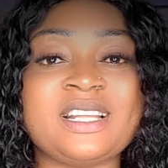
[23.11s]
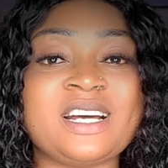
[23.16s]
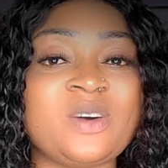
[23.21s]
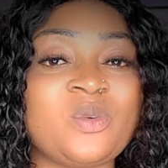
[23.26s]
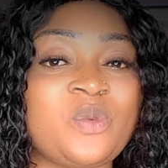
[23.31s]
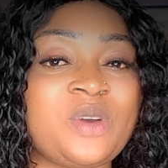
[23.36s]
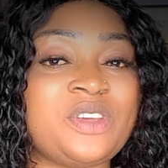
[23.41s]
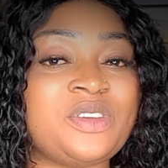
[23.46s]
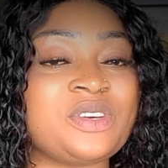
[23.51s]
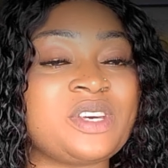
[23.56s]

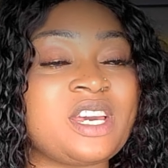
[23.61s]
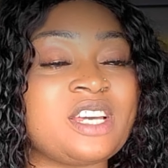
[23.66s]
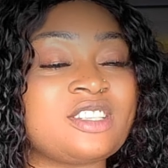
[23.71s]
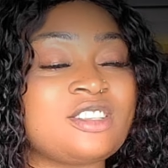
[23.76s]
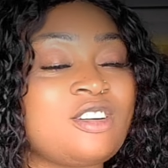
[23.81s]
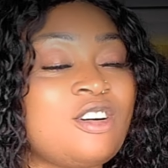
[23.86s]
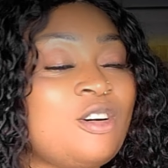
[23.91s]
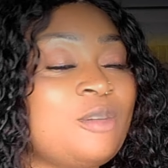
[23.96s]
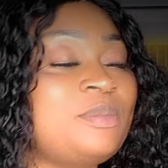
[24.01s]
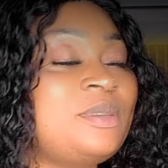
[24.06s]
that way you get
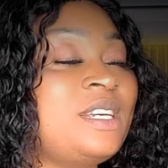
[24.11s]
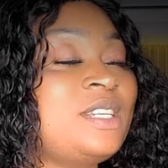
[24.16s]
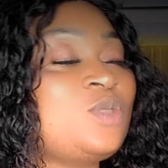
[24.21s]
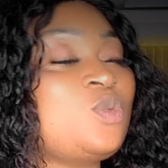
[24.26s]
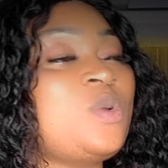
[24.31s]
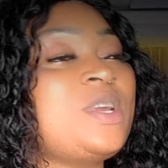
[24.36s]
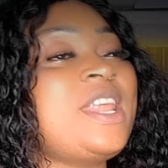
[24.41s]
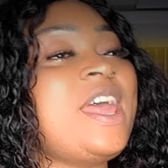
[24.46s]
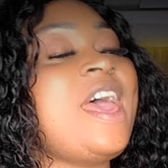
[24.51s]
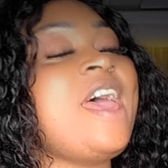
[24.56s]

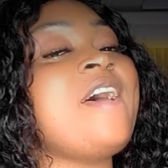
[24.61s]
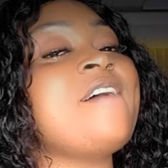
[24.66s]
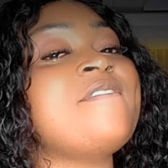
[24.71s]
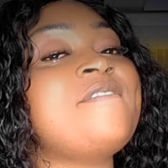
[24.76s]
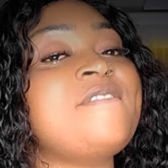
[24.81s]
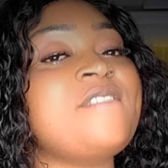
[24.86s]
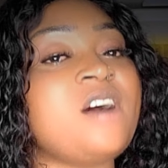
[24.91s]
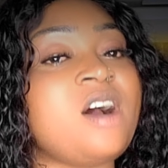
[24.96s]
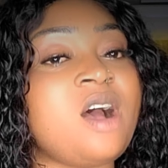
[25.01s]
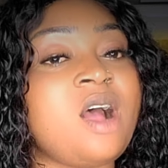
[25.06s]
updates
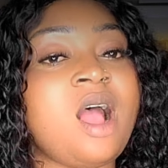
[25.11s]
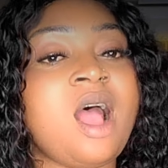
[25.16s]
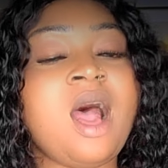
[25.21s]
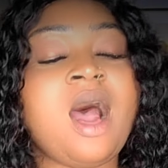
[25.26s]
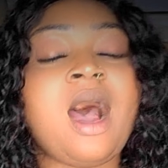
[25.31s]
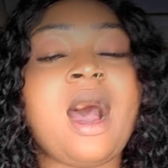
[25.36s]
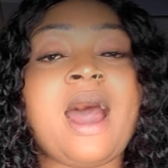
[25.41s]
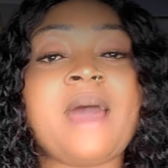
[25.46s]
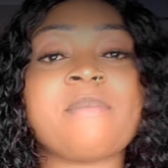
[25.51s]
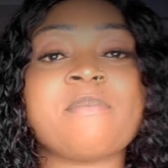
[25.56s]
whenever
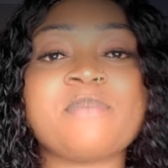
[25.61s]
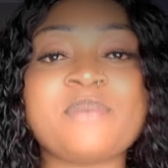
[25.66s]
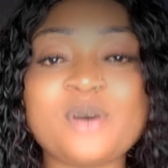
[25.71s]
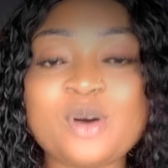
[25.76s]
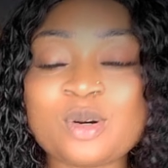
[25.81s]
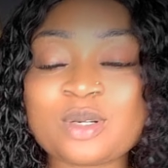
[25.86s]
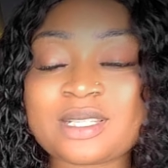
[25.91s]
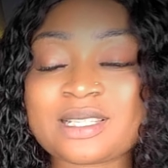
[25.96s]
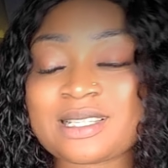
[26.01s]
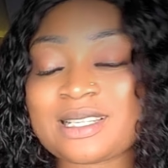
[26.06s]
I
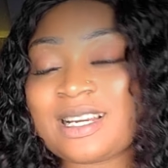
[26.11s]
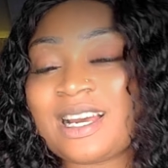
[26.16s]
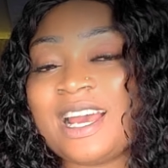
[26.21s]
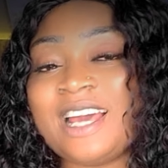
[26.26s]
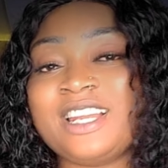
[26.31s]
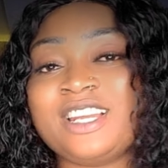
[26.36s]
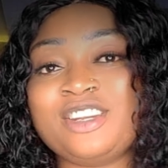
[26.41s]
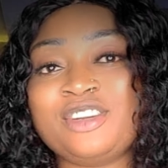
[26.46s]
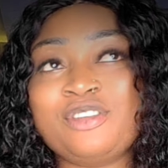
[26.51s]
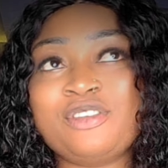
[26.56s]
post
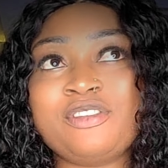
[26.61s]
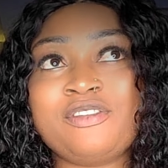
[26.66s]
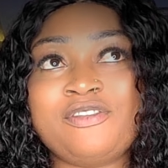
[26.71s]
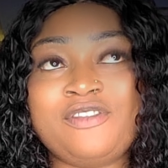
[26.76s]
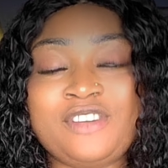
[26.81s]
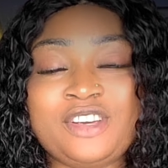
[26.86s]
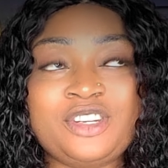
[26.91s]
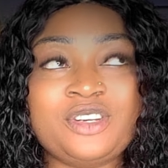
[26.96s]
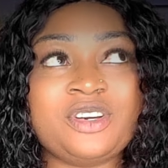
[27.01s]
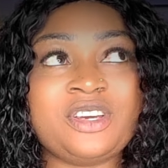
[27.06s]
any new
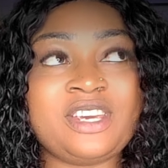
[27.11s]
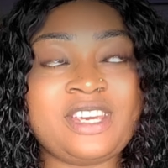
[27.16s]
video.